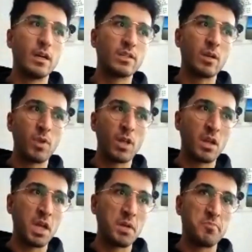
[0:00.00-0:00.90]
Some blood
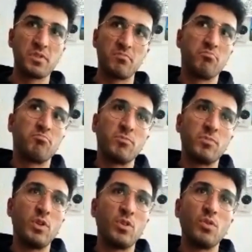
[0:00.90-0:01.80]
types,
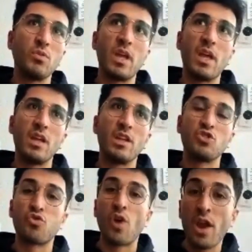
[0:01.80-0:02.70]
they
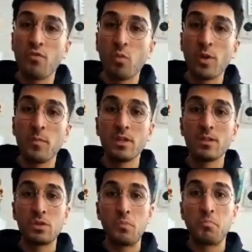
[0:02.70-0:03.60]
thrive with meat.
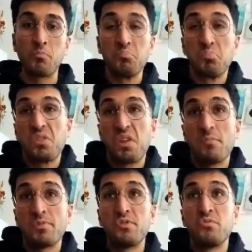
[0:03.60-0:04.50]
Some blood
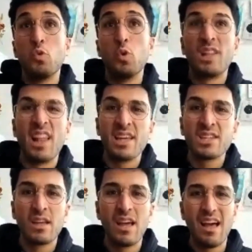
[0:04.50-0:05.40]
types do it
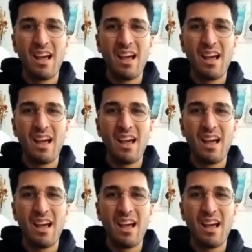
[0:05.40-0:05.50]
less.